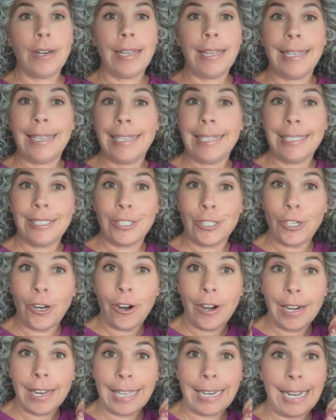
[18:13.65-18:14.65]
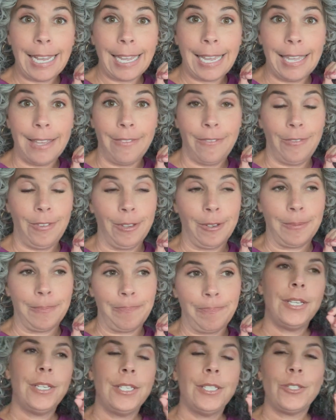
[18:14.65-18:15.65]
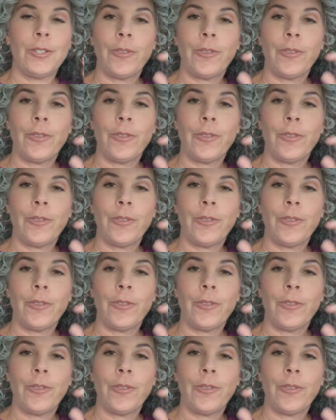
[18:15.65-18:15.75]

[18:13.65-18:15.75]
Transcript: it gets dark and I can't film.